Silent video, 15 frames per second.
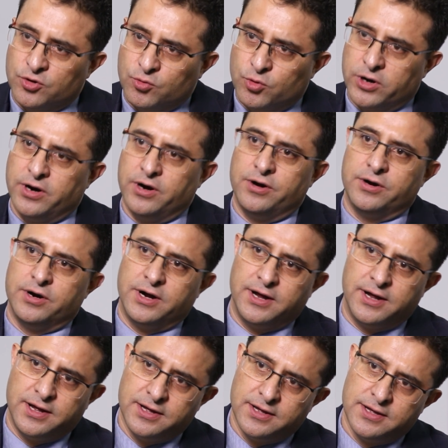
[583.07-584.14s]

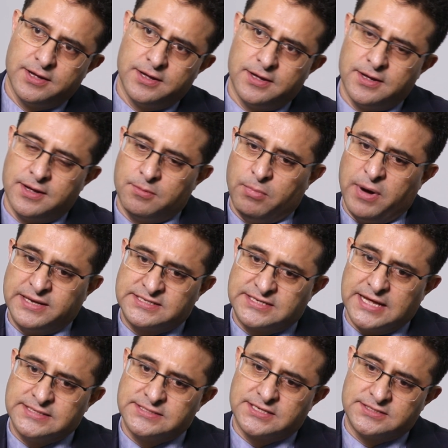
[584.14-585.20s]
Where my
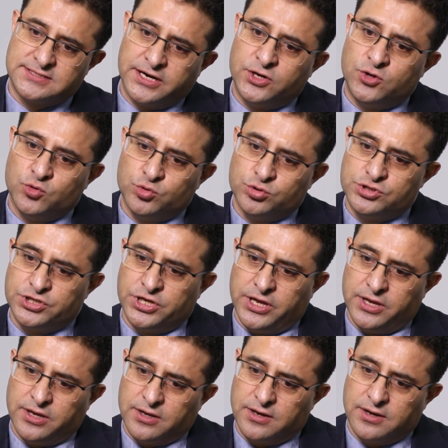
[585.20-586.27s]
sense is that
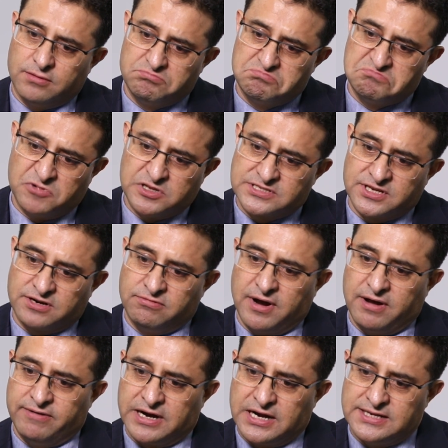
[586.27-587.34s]
2G will
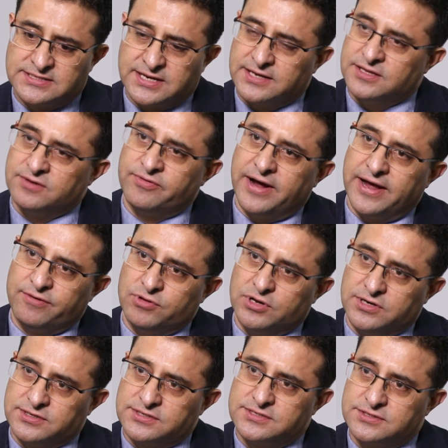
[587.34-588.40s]
survive at least another 5
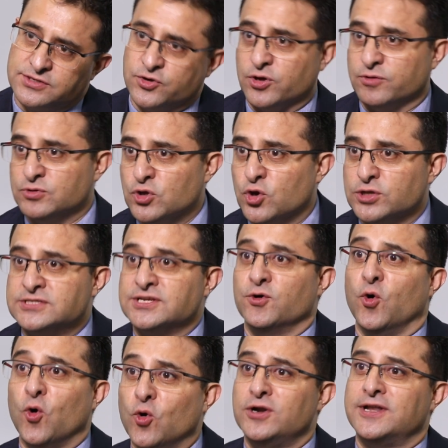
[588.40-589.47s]
years. Even though it's an
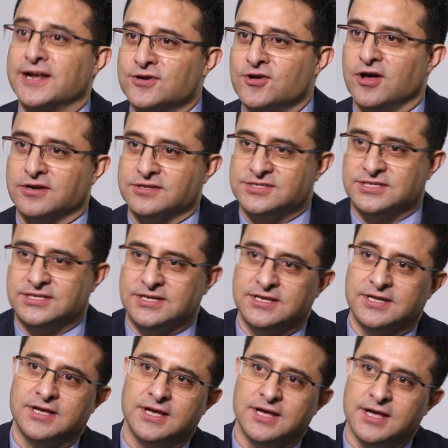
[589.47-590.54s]
old
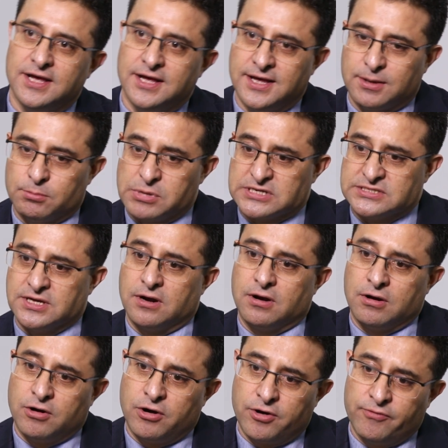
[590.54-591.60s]
technology, because there are
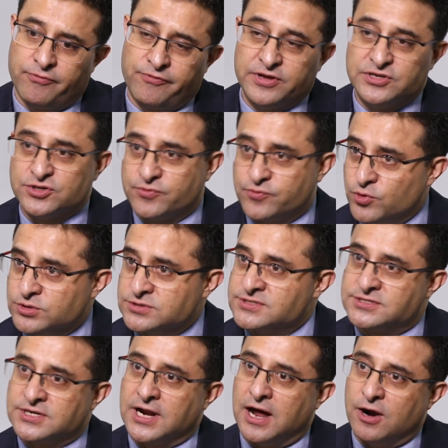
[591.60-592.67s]
a lot of feature phones
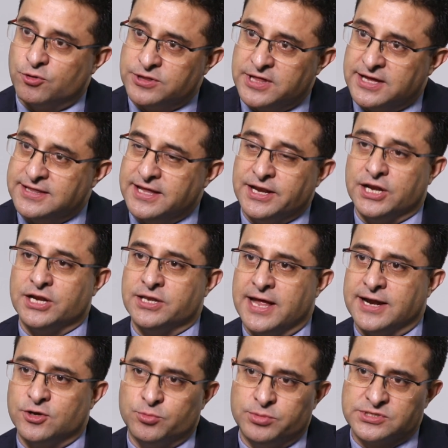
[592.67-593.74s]
still out there that
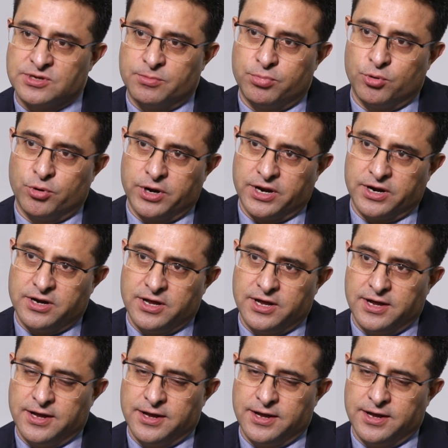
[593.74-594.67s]
need to be supported.